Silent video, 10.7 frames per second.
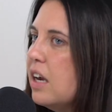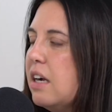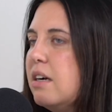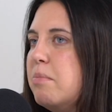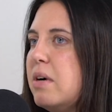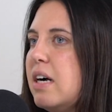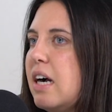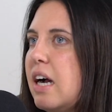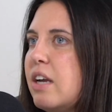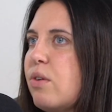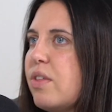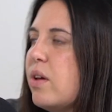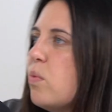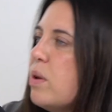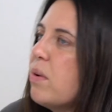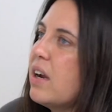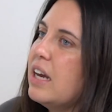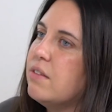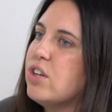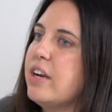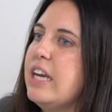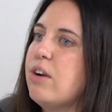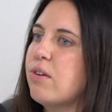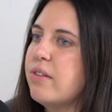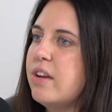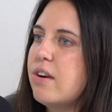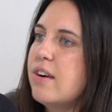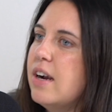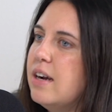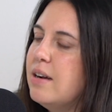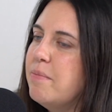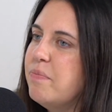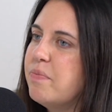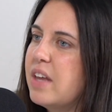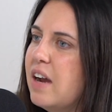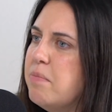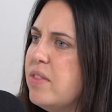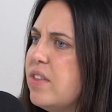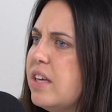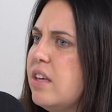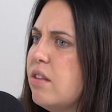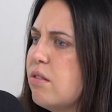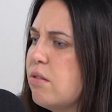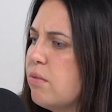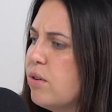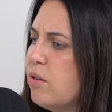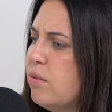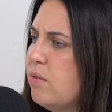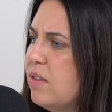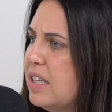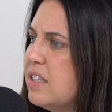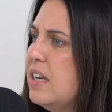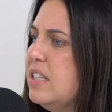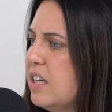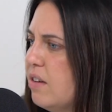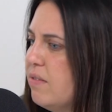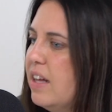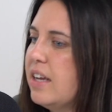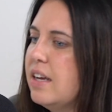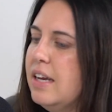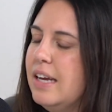I know that we were kind of talking earlier. I've been thinking through this idea of like